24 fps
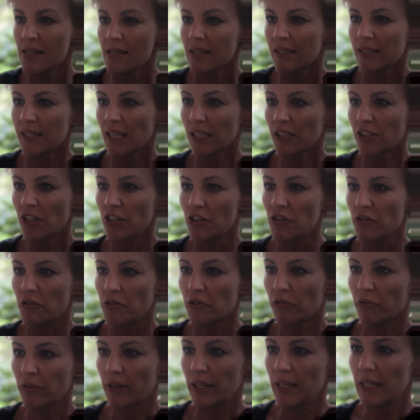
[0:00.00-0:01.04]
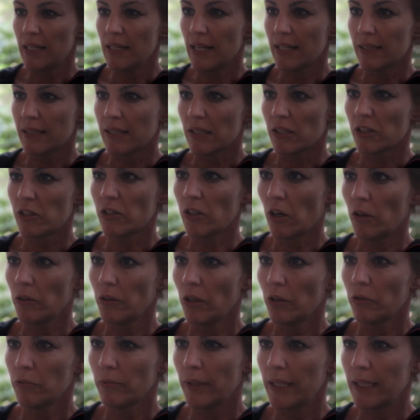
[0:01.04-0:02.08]
Section 3 needs a
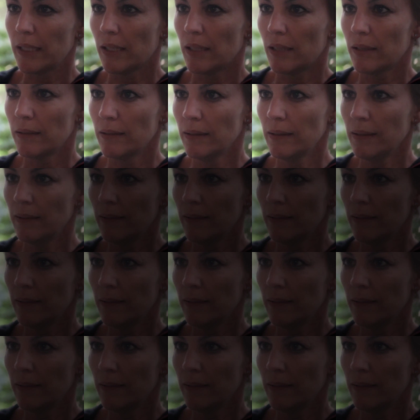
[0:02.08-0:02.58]
solo recon.